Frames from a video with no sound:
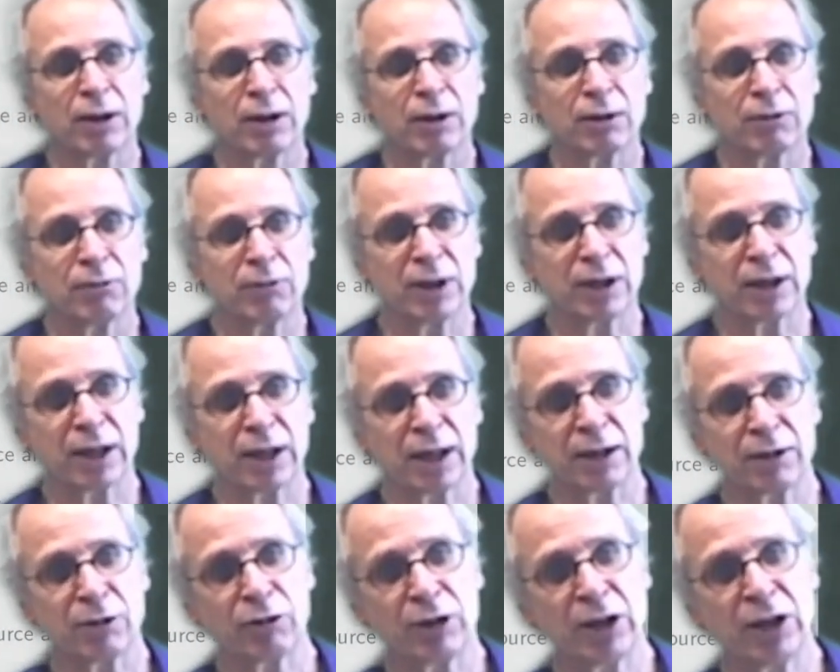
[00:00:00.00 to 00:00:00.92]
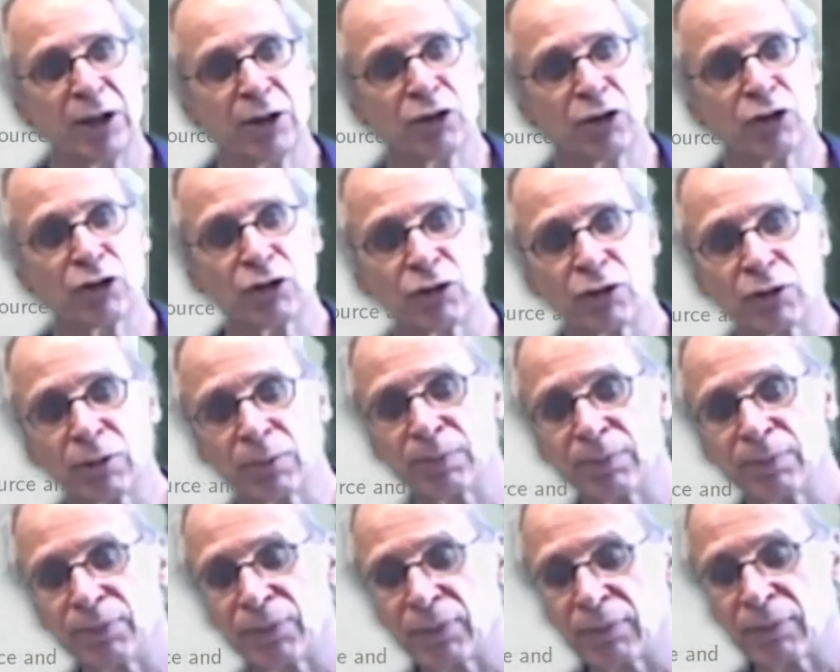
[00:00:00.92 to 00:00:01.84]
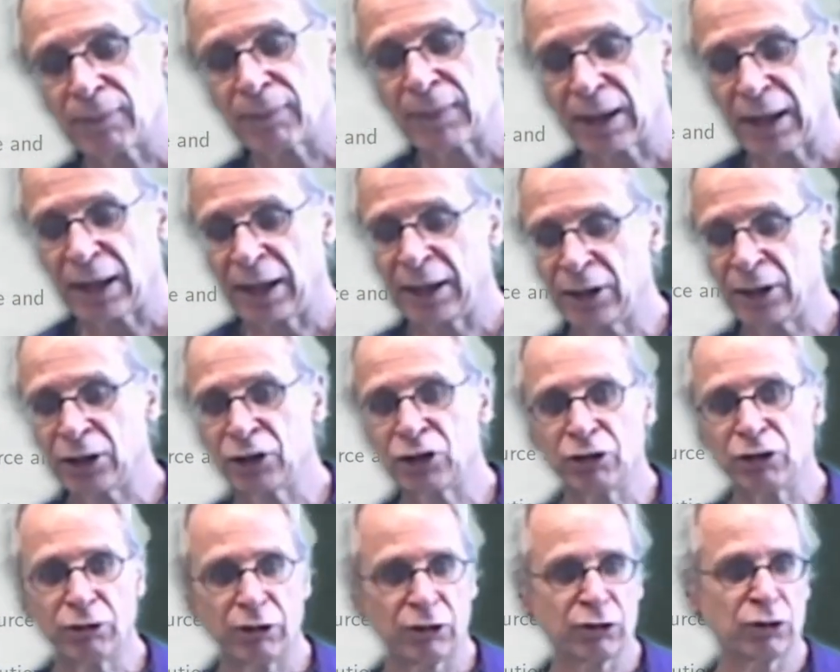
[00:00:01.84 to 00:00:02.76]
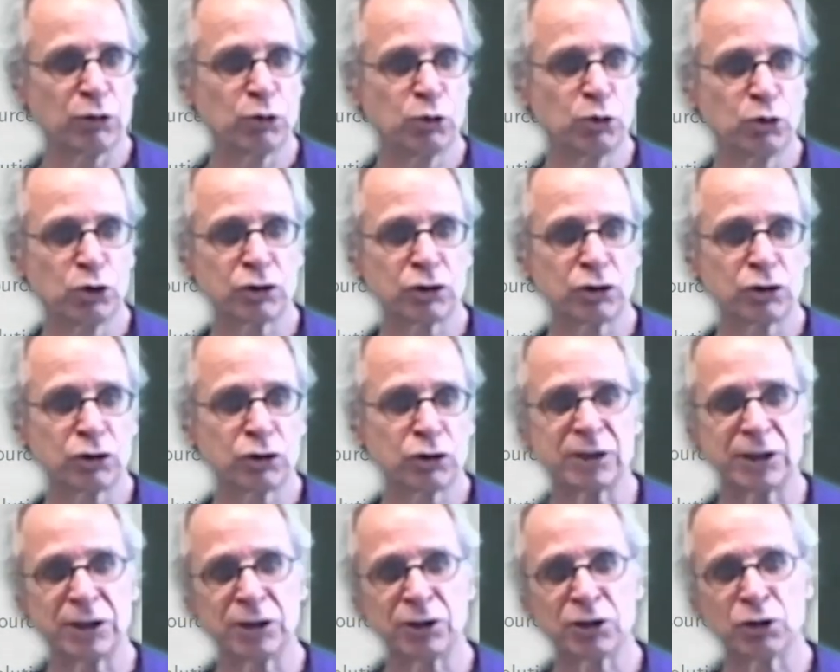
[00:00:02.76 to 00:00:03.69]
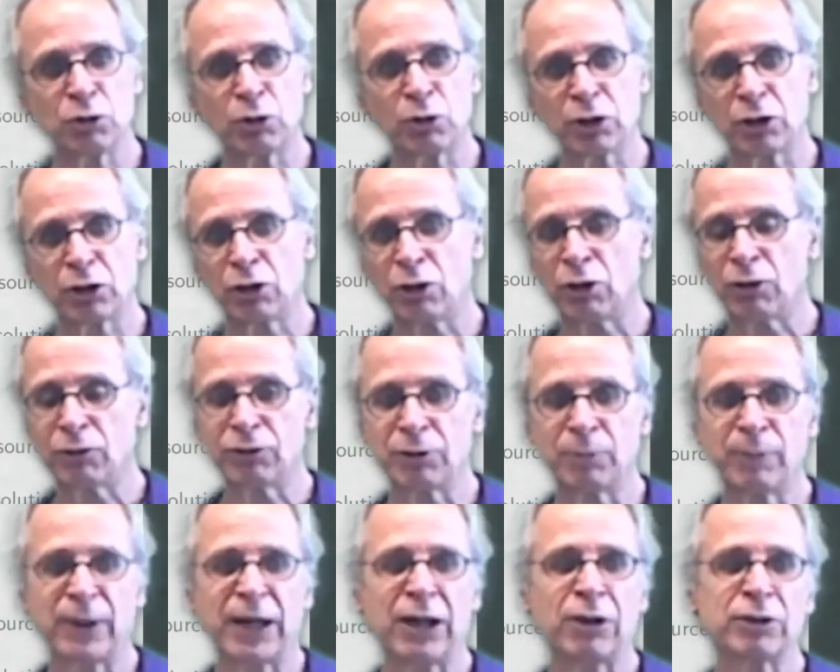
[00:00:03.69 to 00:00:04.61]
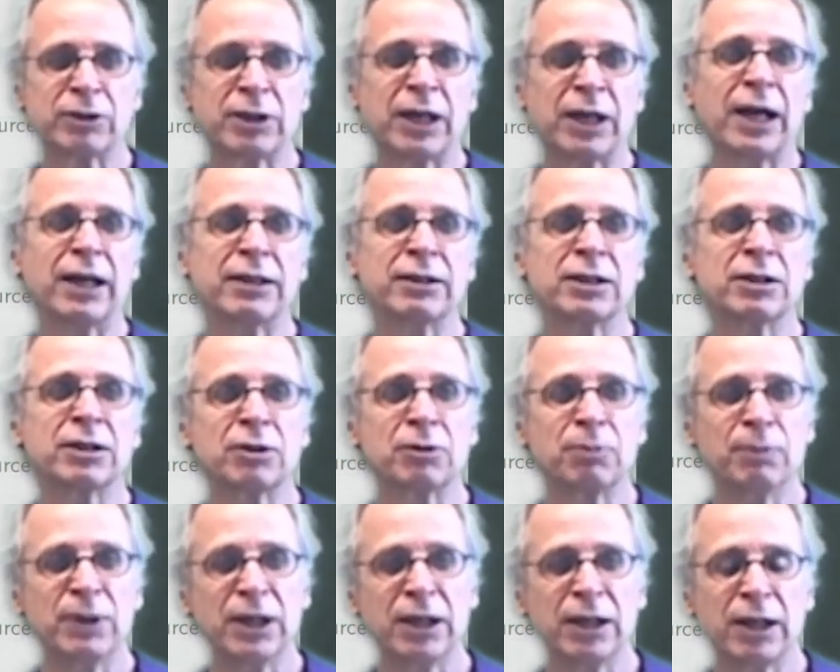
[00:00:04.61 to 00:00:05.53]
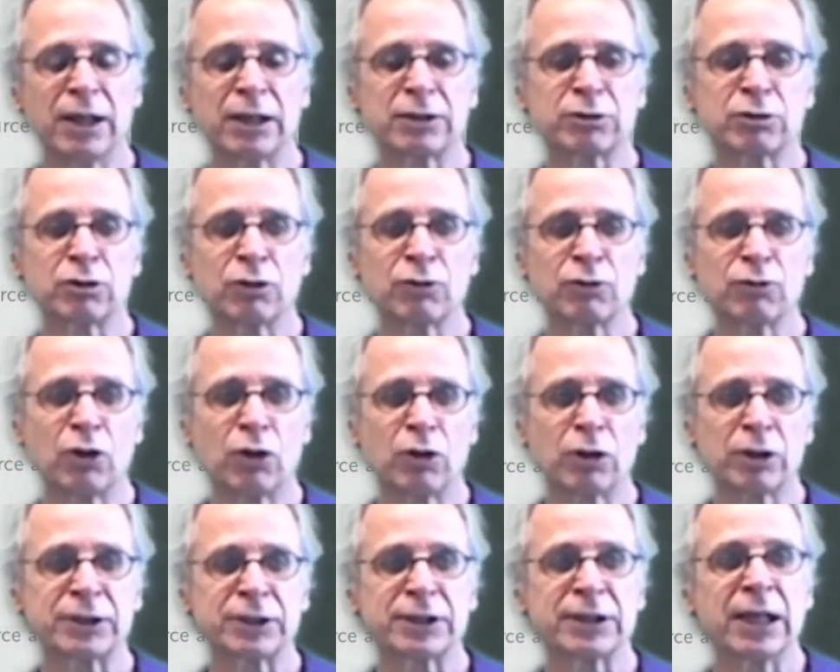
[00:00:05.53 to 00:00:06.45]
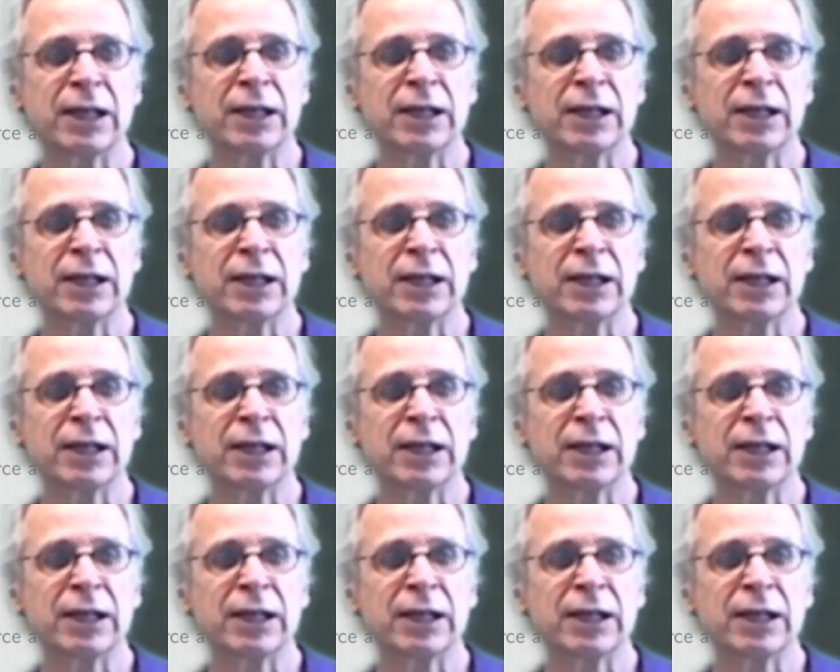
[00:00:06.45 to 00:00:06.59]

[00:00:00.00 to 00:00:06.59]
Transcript: We can reach energy resolutions in the order of about 100 millielectron volt.